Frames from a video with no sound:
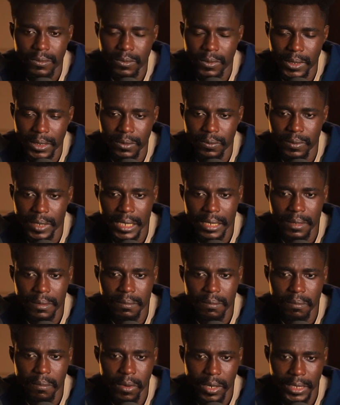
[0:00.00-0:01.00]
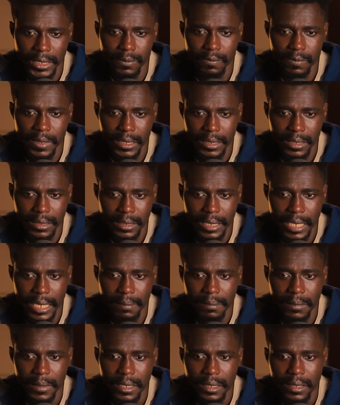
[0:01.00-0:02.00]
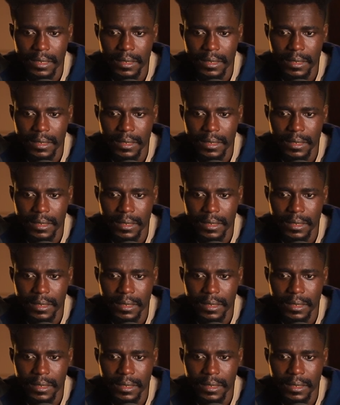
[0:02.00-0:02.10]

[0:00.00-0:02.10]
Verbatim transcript: was really motivating them